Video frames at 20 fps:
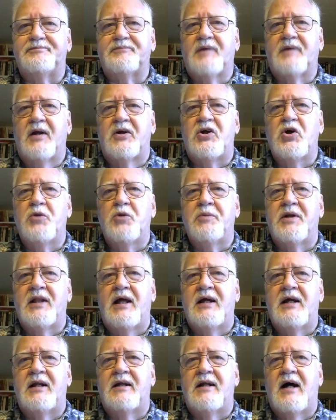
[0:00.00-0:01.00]

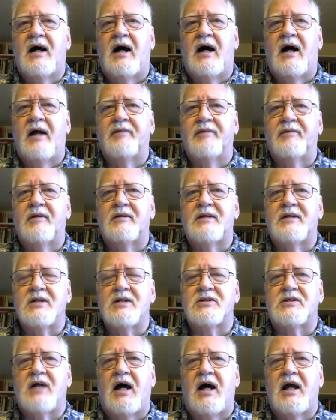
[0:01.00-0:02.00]
accumulated on the
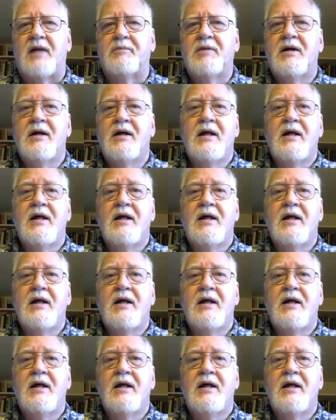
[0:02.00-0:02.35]
test item.